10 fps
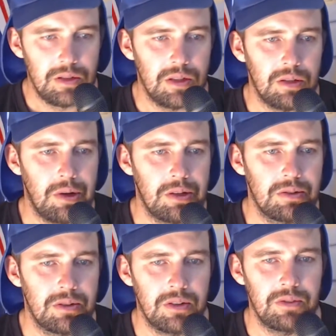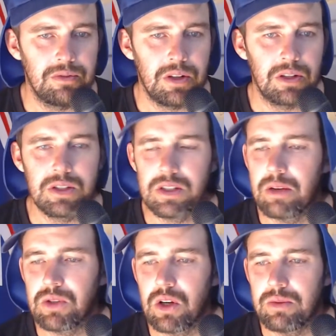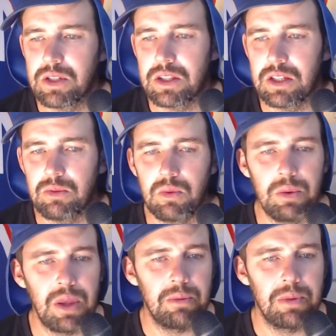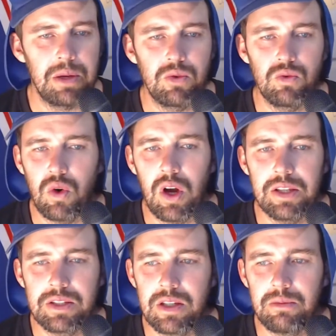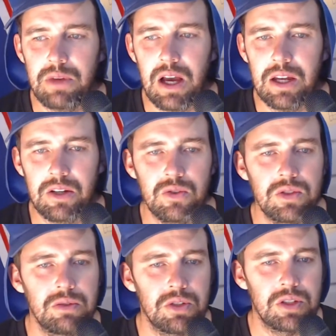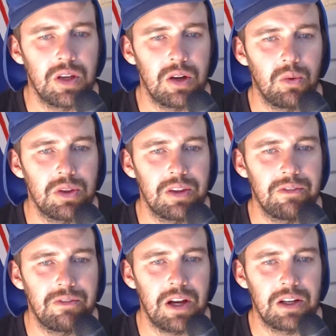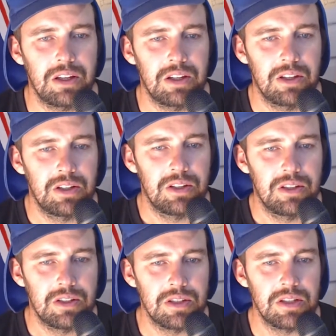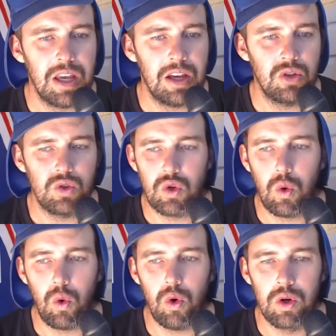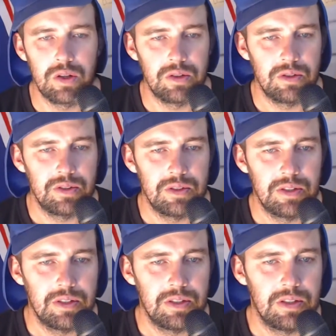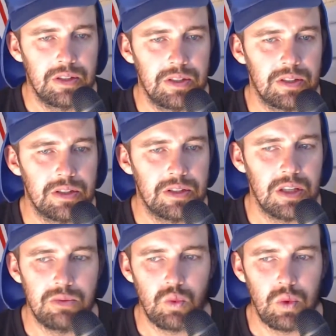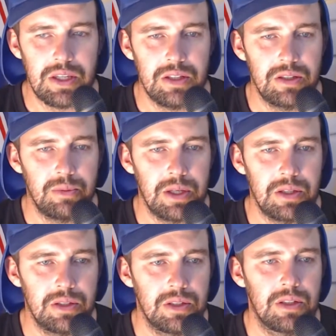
Anyway, I don't fucking. Sometimes I think when people write some articles, I'm just like, what the fuck? Is this how you talk? It just seems weird to me.